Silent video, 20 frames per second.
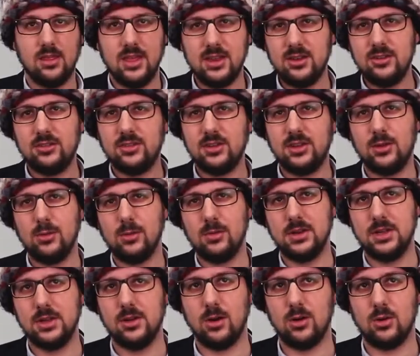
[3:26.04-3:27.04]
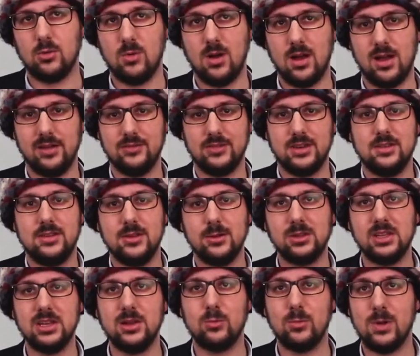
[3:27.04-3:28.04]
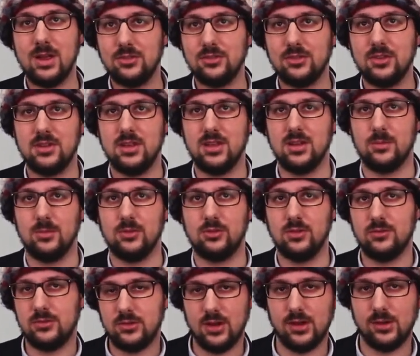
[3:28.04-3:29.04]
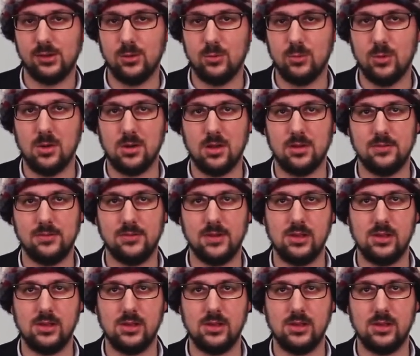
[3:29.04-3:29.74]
Then a security guard arrived and nearly arrested him, Shevchenko wrote on